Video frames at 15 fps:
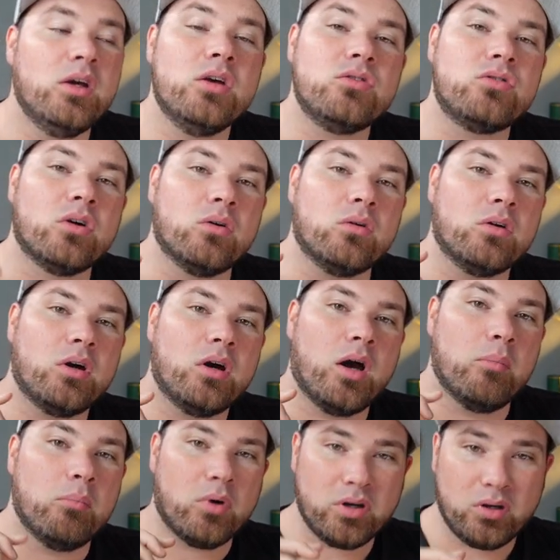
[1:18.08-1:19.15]
So
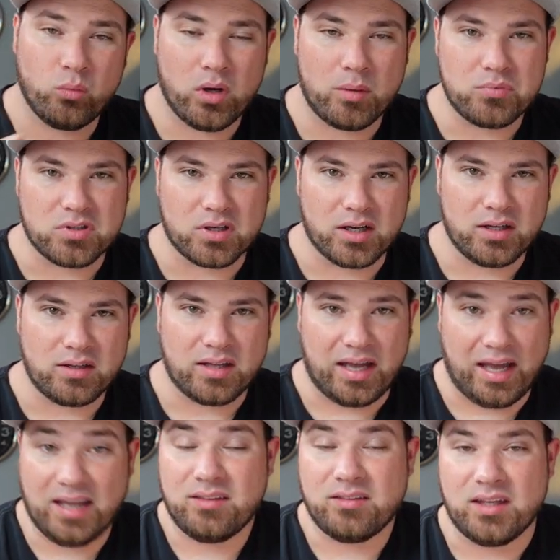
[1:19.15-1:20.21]
a modern website,
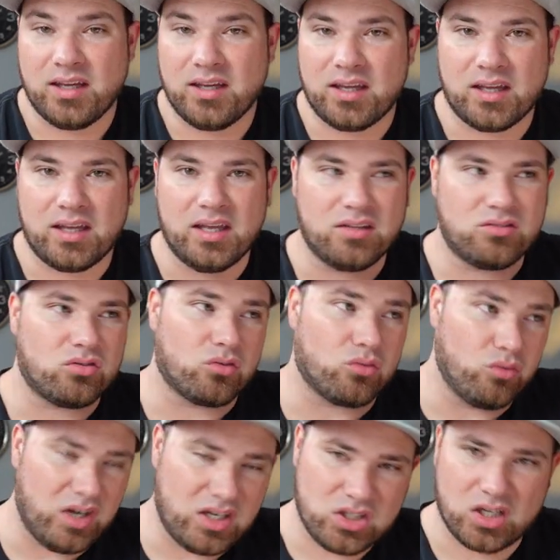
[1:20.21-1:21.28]
I think, is
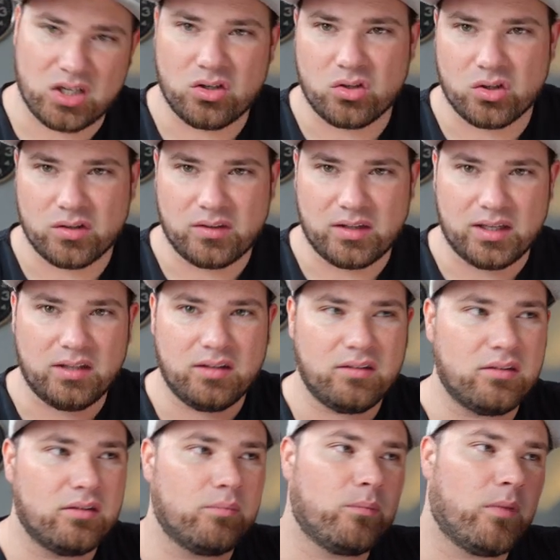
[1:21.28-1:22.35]
rich in
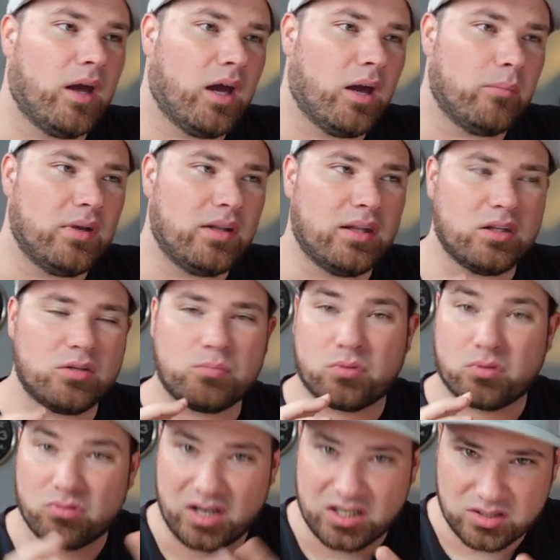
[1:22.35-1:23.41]
content. It is
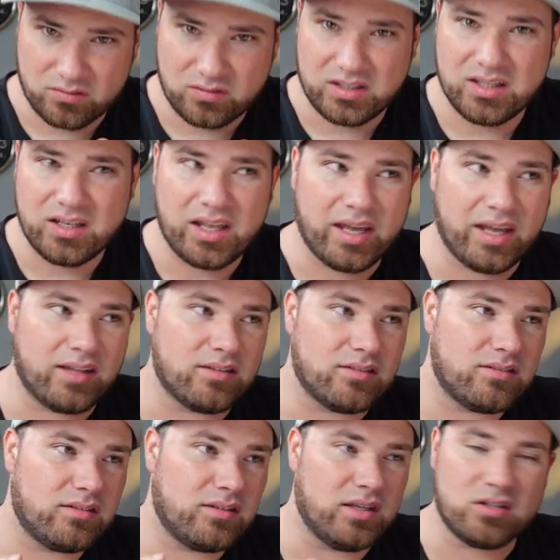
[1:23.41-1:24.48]
progressively
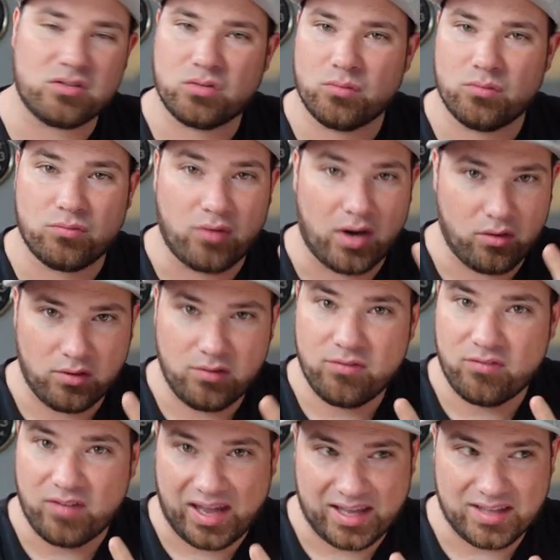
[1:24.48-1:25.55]
enhanced. It's very
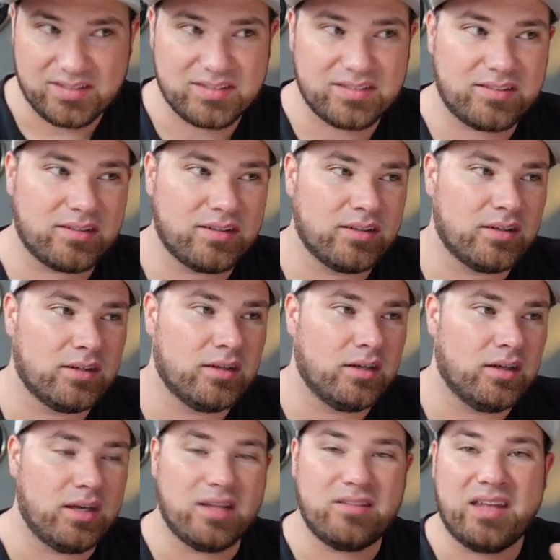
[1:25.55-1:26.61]
fast.
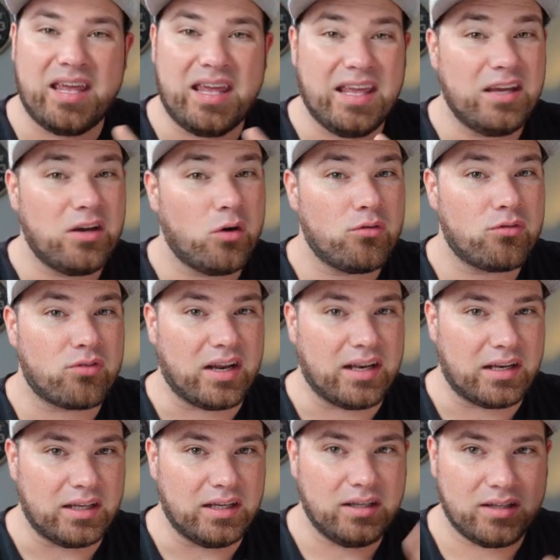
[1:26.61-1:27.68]
It's
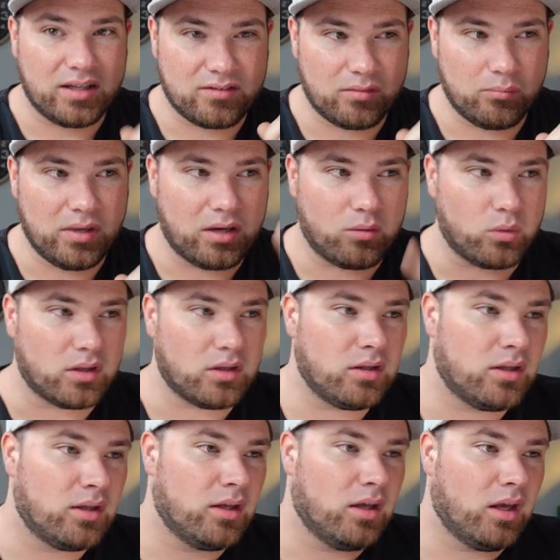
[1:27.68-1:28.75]
eco-friendly. That's a big
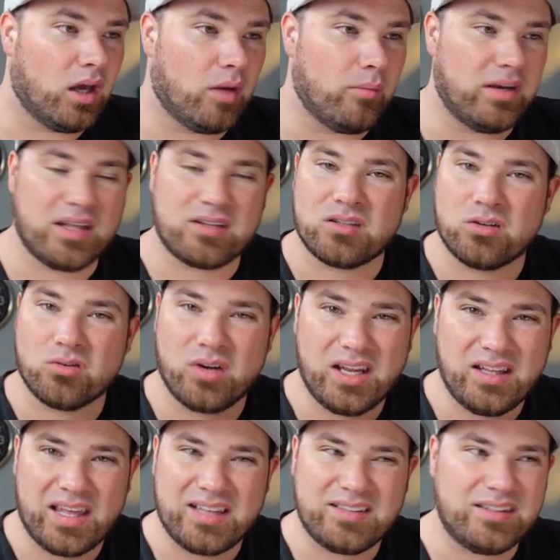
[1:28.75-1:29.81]
one. It has
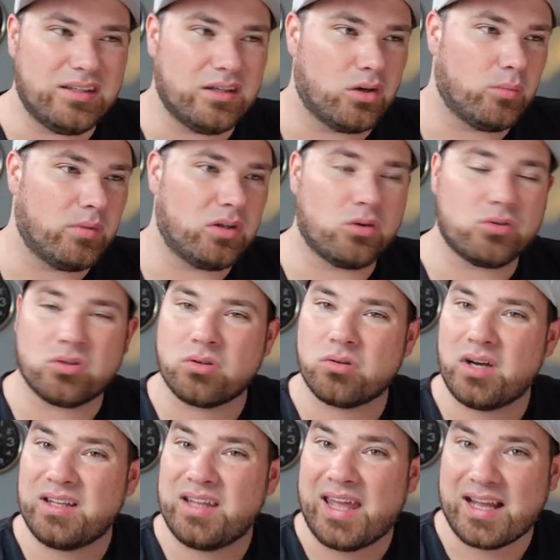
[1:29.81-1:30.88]
great SEO, but also
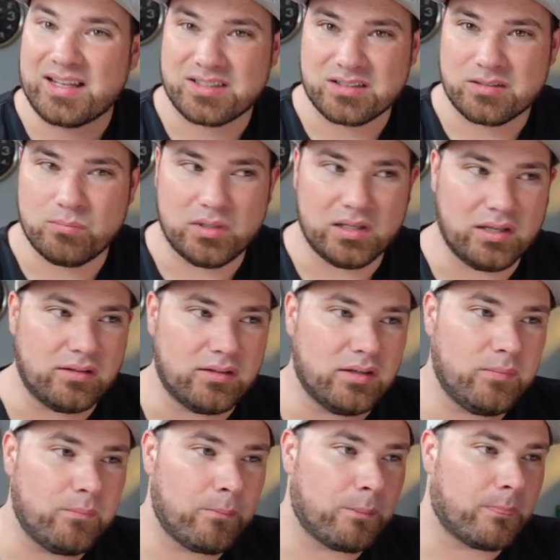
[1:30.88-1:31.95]
great
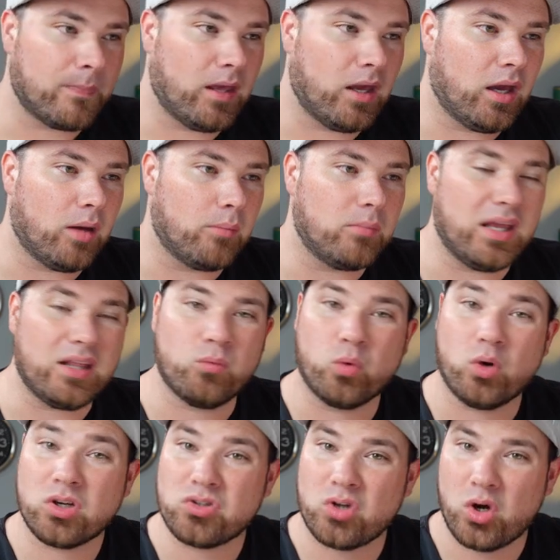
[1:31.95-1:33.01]
accessibility. It
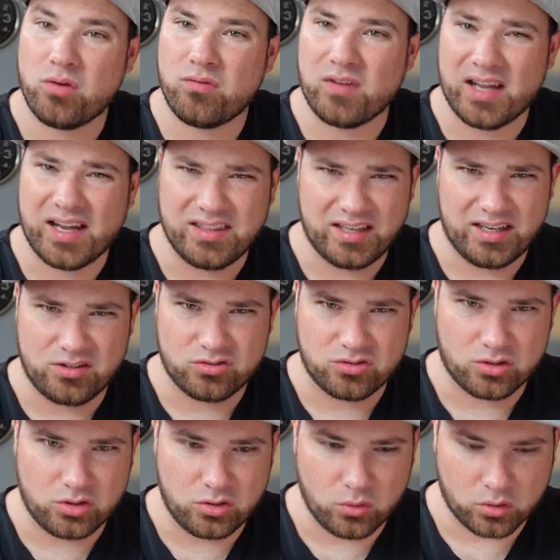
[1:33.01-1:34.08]
works offline and it's
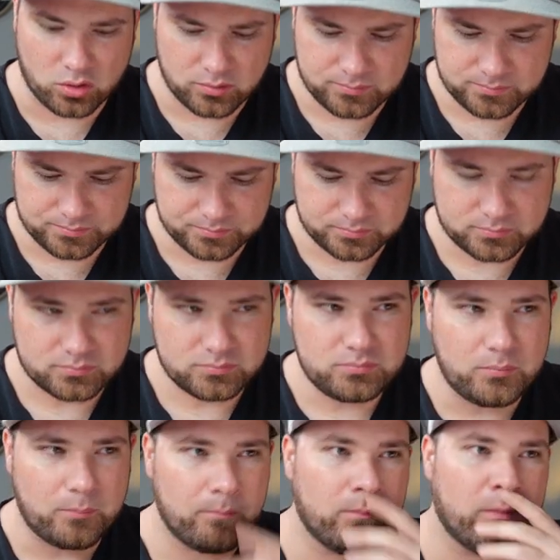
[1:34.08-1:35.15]
secure.
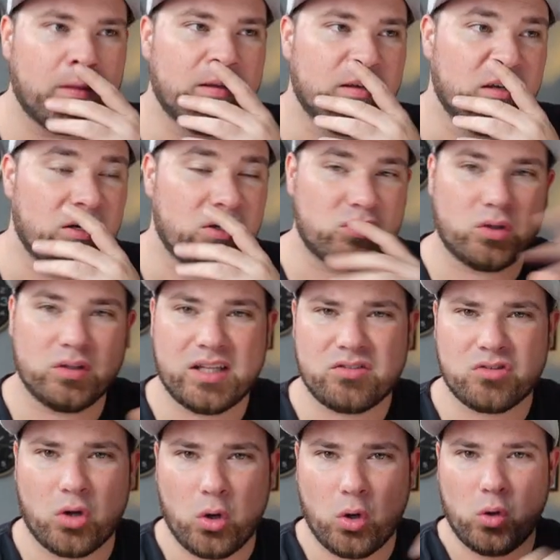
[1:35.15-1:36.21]
So
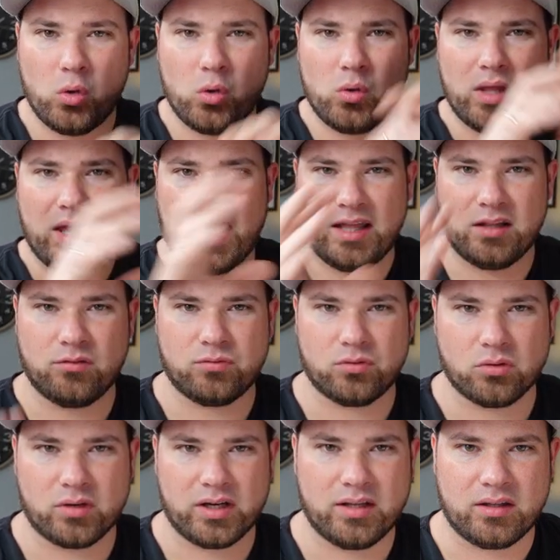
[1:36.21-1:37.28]
that's a whole
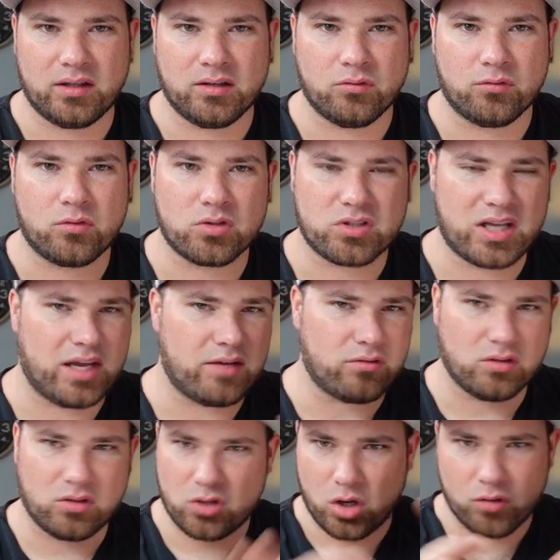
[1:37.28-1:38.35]
handful, right? And of course, I
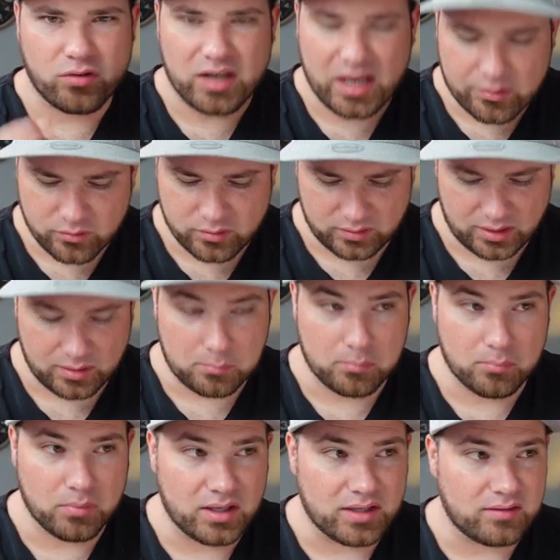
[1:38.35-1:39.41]
haven't covered everything,
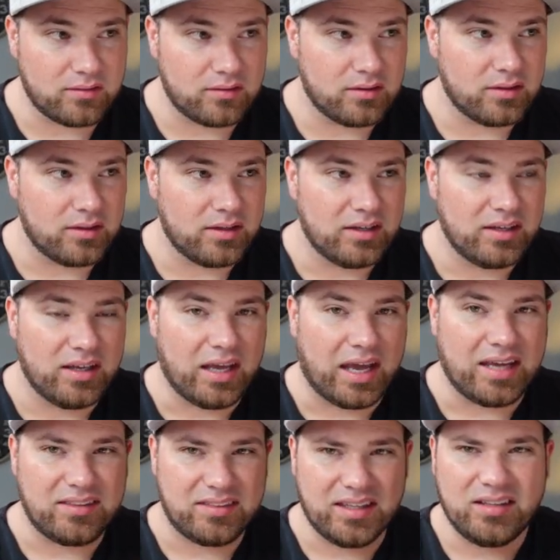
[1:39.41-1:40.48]
but
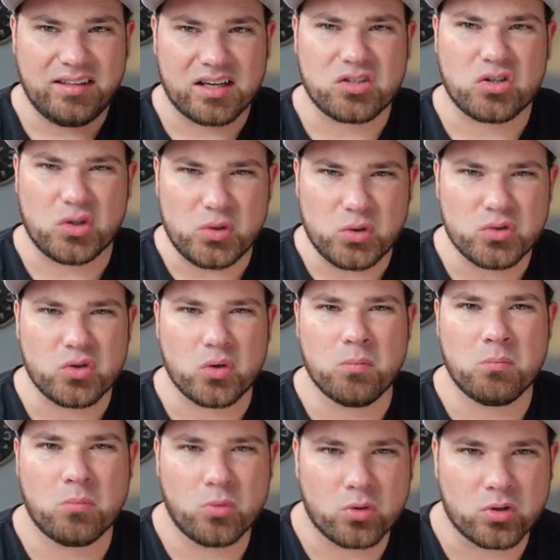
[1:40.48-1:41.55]
I think there's also
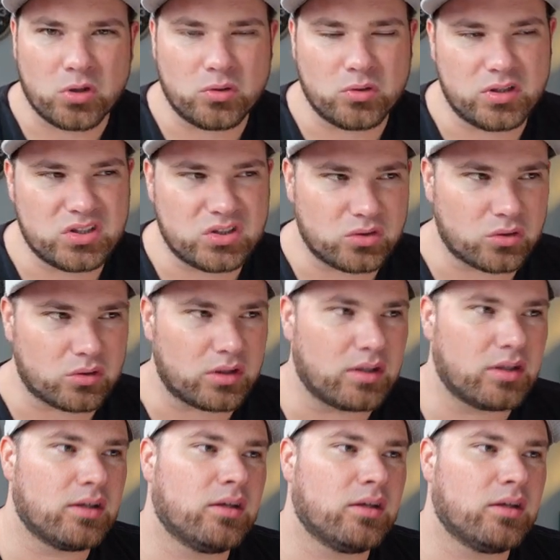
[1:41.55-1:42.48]
more to this story.